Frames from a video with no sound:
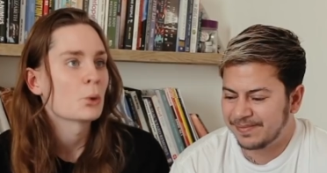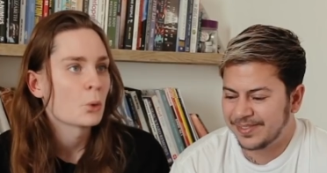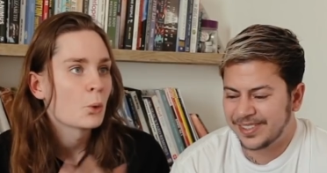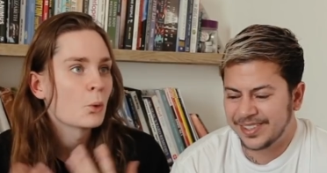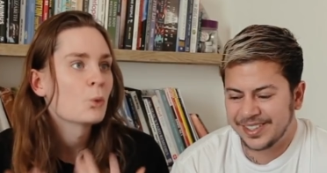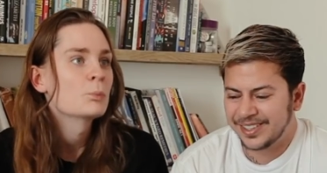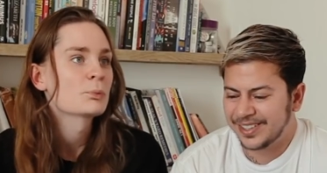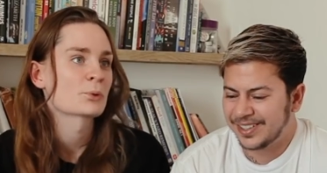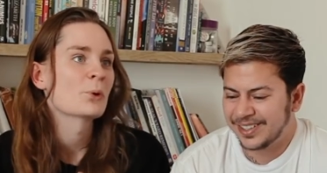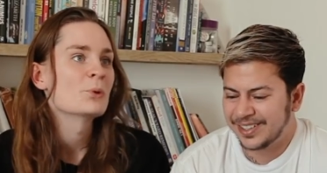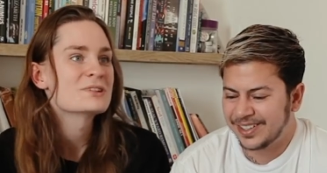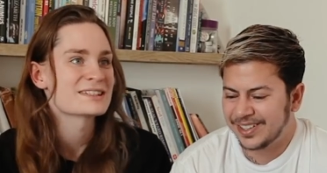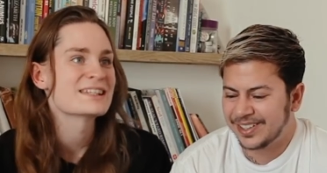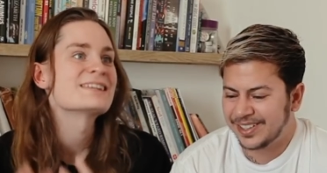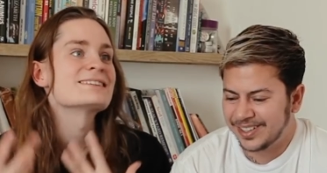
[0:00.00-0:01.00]
Speaker 1: whole
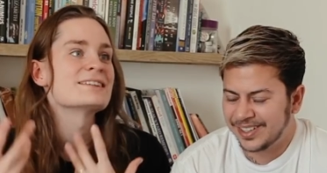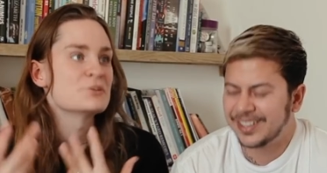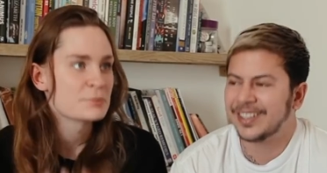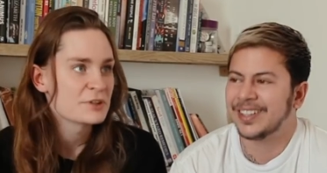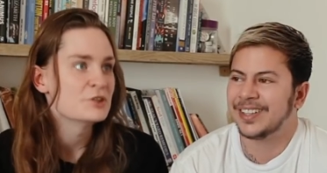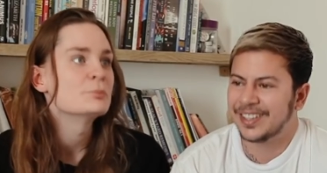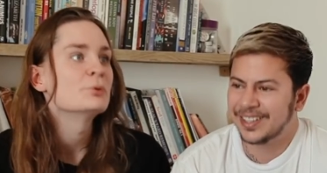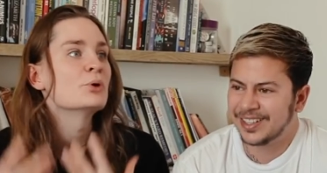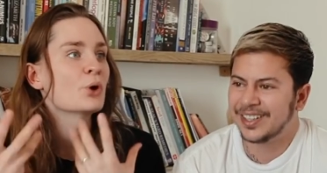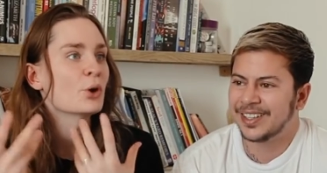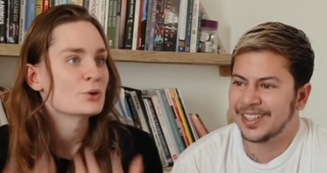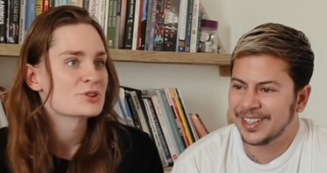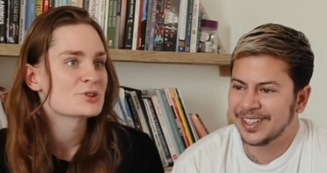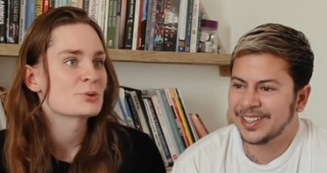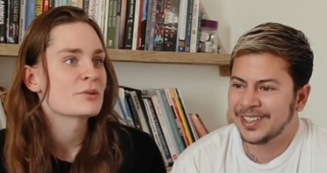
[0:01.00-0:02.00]
process that people goes through.